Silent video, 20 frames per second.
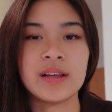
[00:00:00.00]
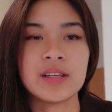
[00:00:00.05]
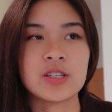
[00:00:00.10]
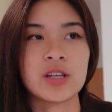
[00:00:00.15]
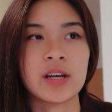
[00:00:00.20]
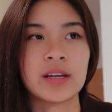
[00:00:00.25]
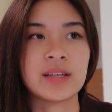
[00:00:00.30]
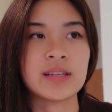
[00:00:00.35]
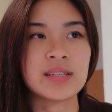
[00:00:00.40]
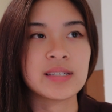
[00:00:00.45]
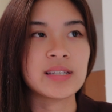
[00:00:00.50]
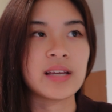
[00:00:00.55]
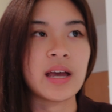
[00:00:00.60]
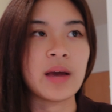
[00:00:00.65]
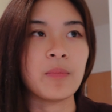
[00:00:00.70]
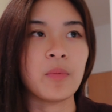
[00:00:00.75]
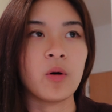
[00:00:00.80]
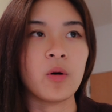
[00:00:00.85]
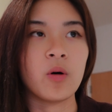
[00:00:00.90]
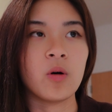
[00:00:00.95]
It's like the
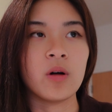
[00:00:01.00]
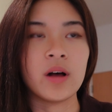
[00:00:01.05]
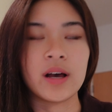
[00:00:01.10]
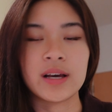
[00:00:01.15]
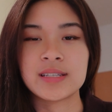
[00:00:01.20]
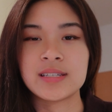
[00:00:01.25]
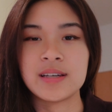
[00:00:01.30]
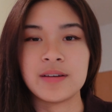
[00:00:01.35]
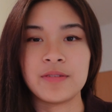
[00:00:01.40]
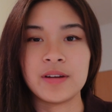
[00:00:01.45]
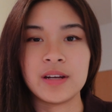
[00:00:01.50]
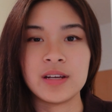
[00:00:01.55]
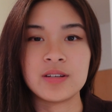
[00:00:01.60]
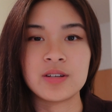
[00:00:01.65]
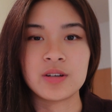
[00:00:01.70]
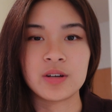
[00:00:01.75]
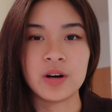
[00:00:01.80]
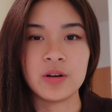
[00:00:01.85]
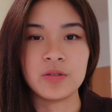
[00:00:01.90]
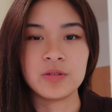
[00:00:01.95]
staple activity
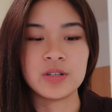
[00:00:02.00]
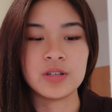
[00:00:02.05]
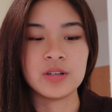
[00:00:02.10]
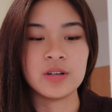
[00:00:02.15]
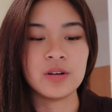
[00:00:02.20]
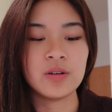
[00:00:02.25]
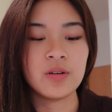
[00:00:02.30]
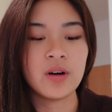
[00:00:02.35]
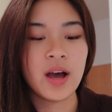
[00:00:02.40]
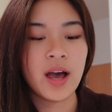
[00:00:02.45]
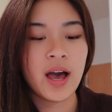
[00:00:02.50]
to go to.